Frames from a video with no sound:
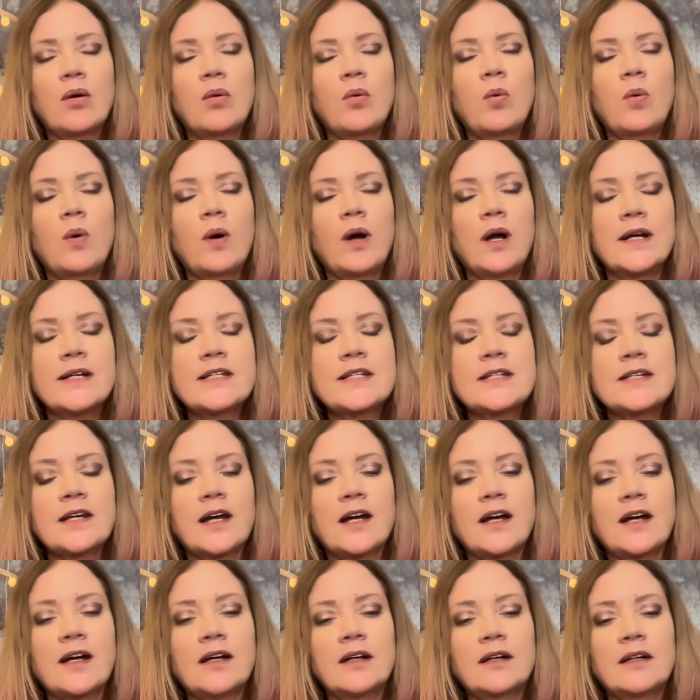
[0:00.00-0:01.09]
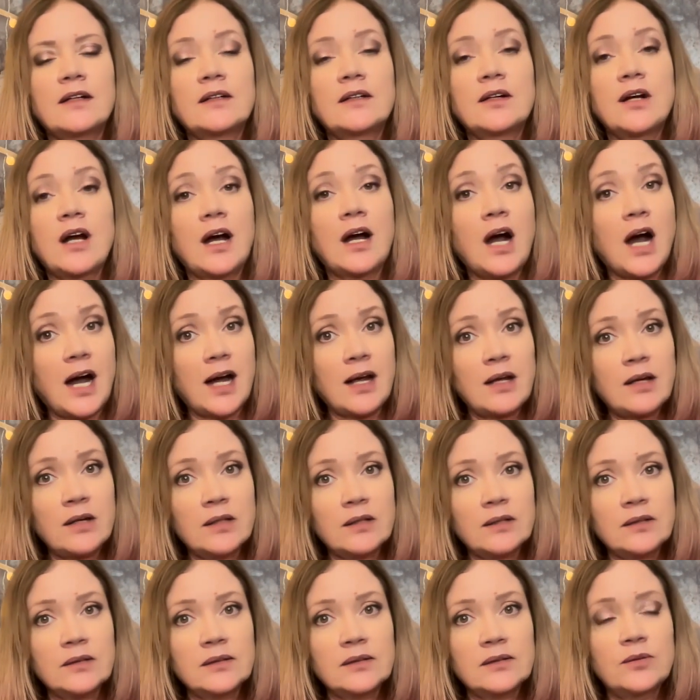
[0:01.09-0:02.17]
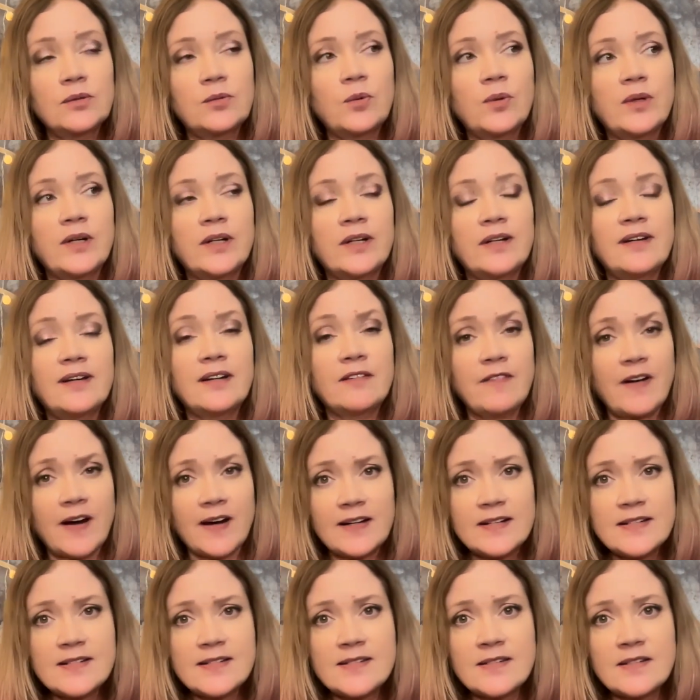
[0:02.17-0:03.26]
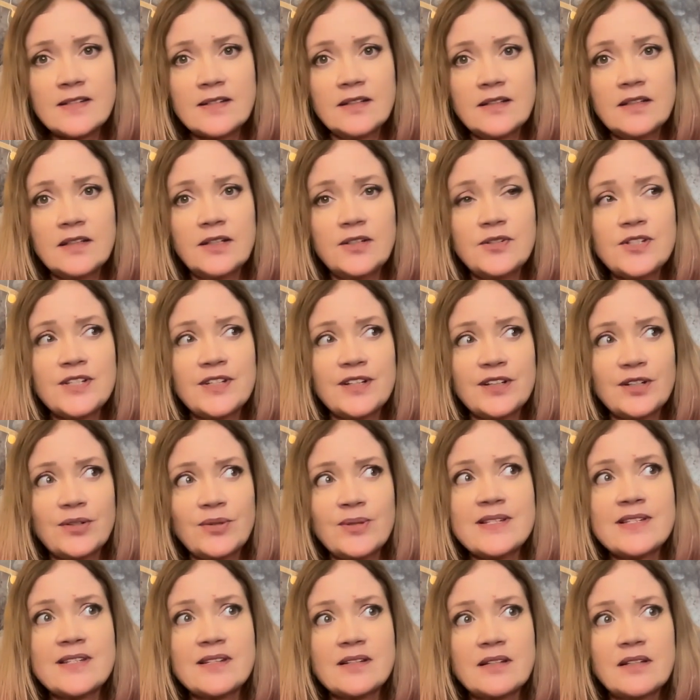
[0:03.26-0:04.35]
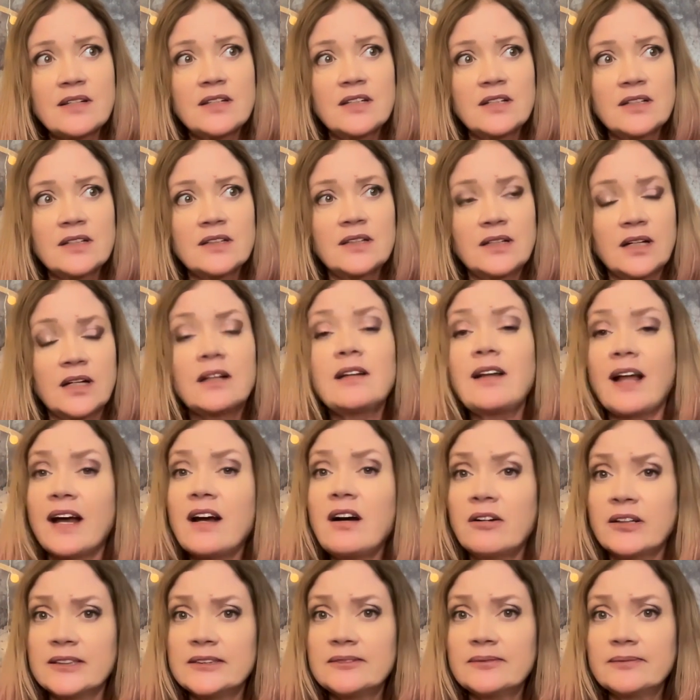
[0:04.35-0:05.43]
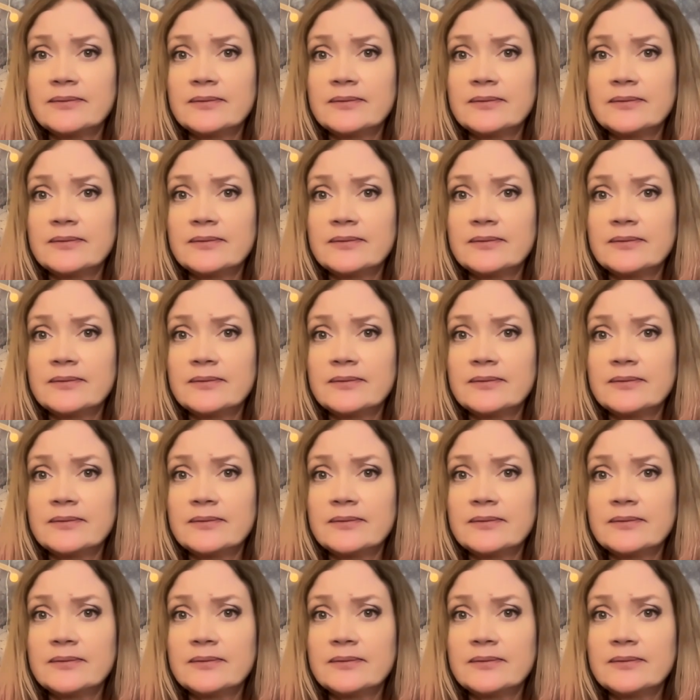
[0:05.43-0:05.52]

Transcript: What I would advise you to do is allow it,